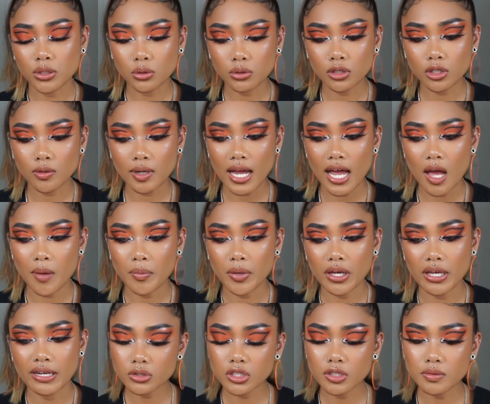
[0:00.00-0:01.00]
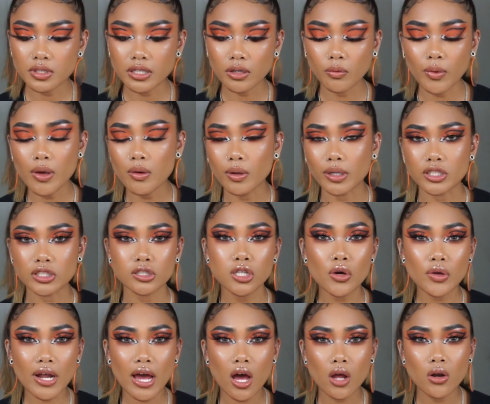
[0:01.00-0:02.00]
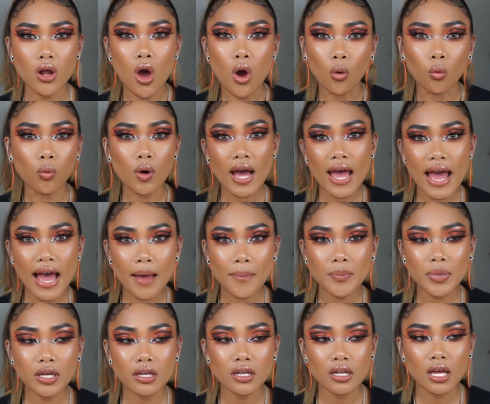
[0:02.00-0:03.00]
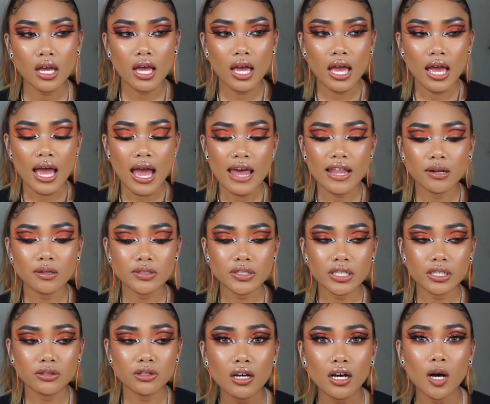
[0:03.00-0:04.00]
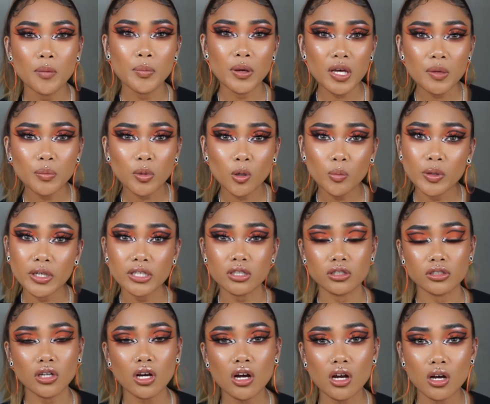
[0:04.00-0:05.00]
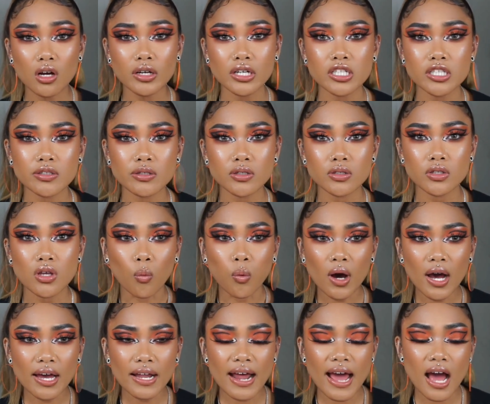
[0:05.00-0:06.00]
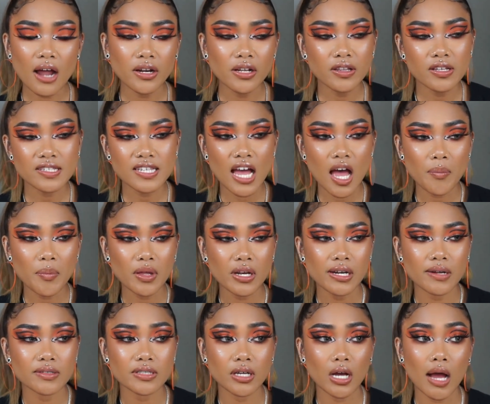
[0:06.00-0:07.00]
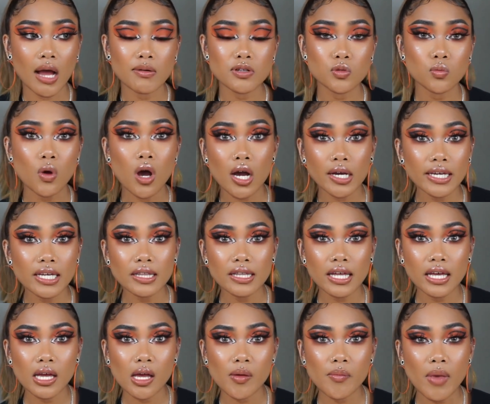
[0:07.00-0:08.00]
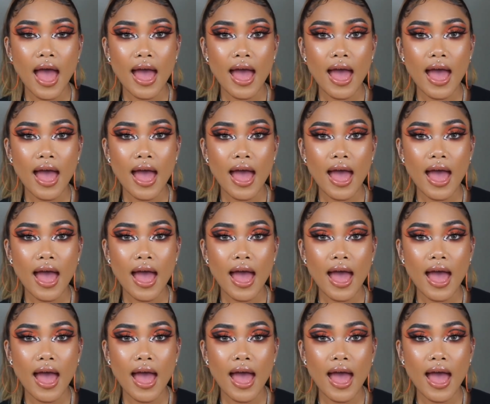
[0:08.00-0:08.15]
told her what happened. She was like, wait, wait, slow down. What happened? And I was like, a pit bull bit your dog. And she goes, what? How did this happen? And I was like, I was walking them